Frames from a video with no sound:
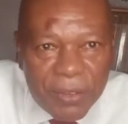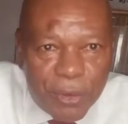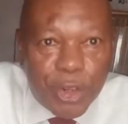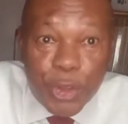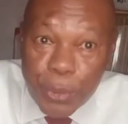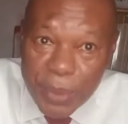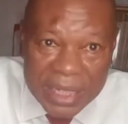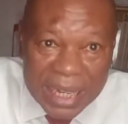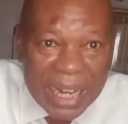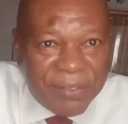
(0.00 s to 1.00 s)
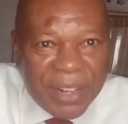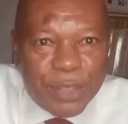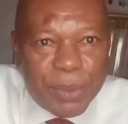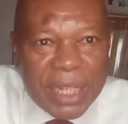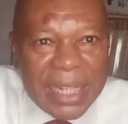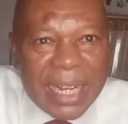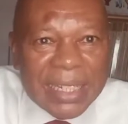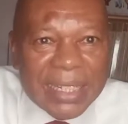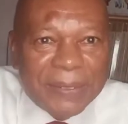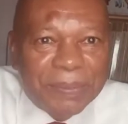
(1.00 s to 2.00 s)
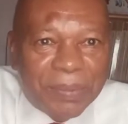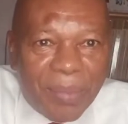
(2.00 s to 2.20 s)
for newbies and advanced beginners.